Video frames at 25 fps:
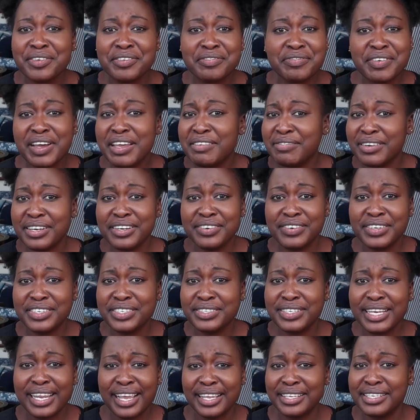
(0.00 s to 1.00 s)
or
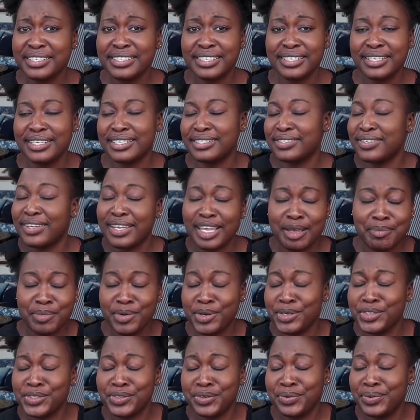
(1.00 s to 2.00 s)
500 Kenya shillings. Okay, I'm
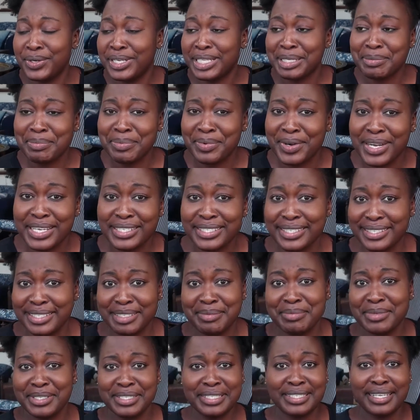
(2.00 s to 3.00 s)
not sure what the price is,
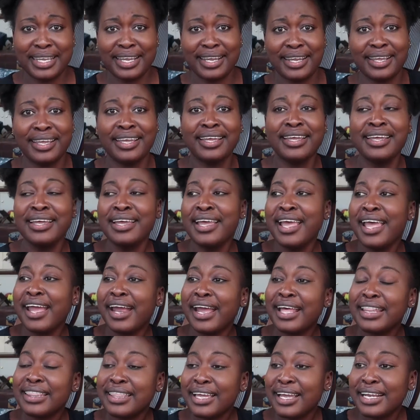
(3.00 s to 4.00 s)
I'm just saying.
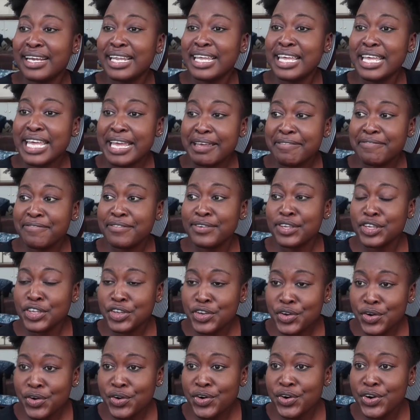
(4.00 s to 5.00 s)
And then if
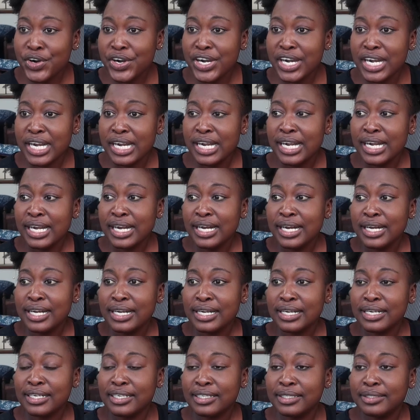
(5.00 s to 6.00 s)
you're
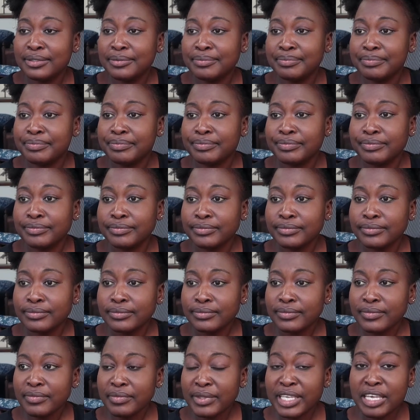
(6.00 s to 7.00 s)

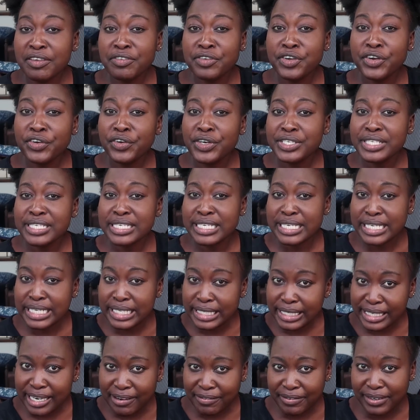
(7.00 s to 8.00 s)
not an
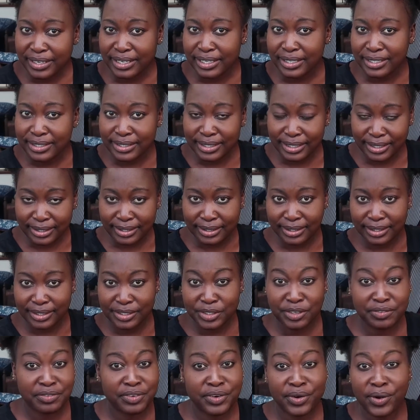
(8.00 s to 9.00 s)
East African citizen,
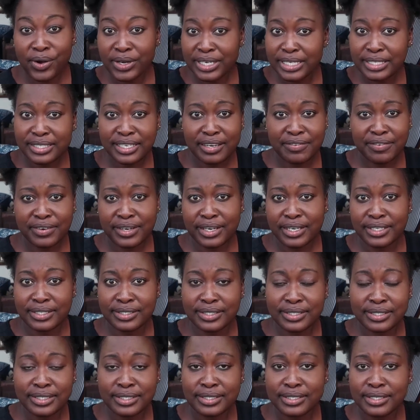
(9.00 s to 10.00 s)
so for all East African
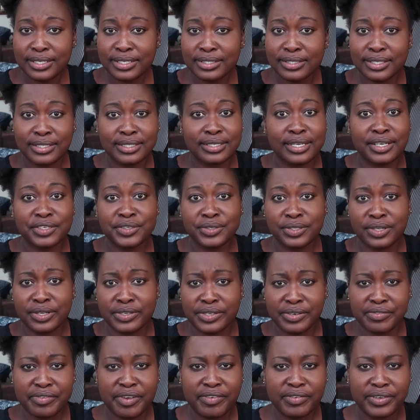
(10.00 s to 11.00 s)
citizens it's like
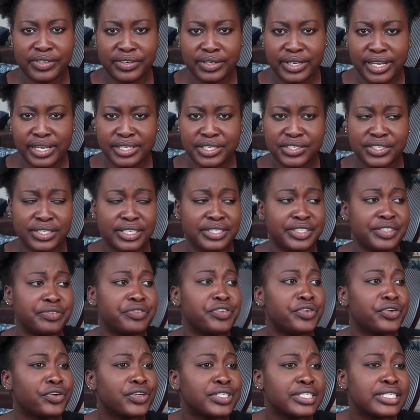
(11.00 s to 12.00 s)
2,500 Kenya shillings. If
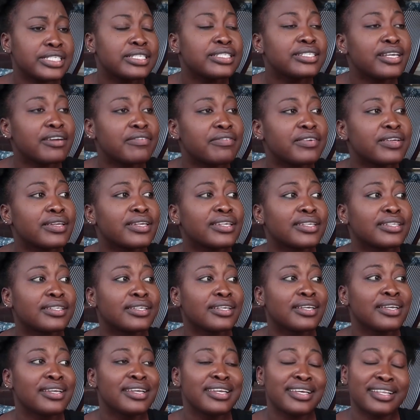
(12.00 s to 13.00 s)
you're not East African,
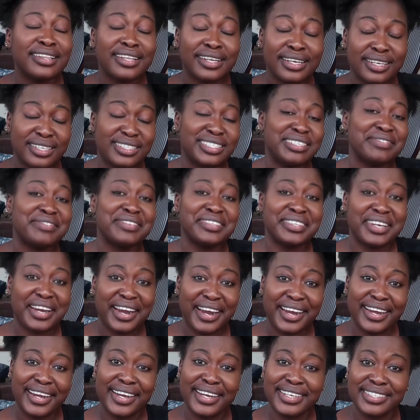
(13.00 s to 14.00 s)
then it's even
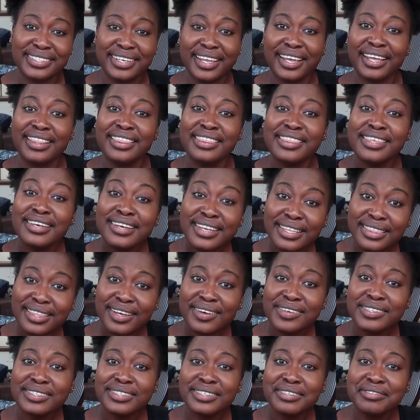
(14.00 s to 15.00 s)
higher. It's like
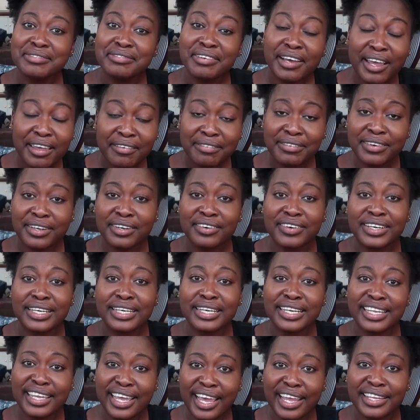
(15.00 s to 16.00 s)

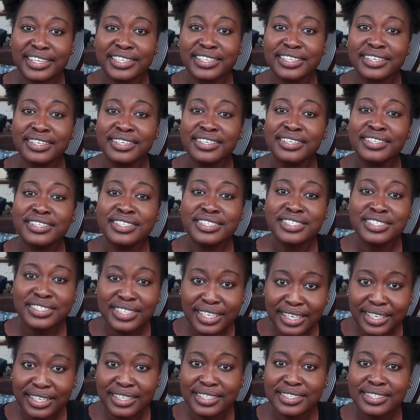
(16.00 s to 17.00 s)
3,500 Kenya
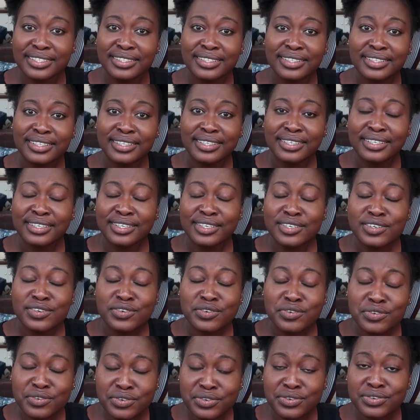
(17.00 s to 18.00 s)
shillings.
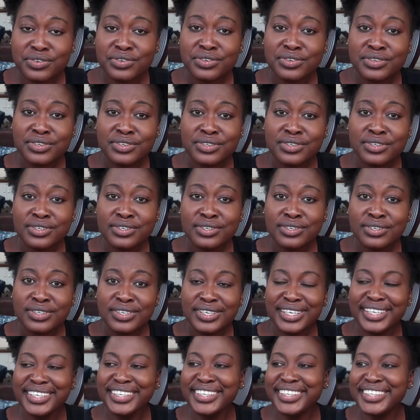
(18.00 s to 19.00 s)
Oof.
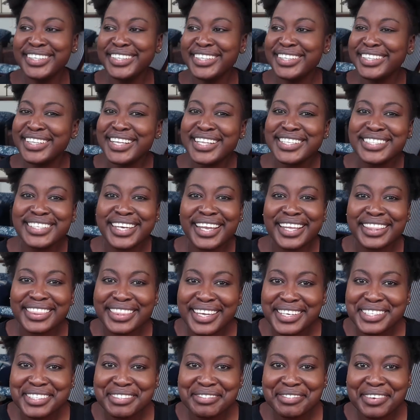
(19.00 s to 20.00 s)
That's like
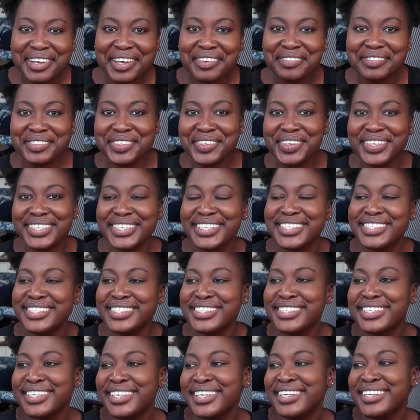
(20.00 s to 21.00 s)
$35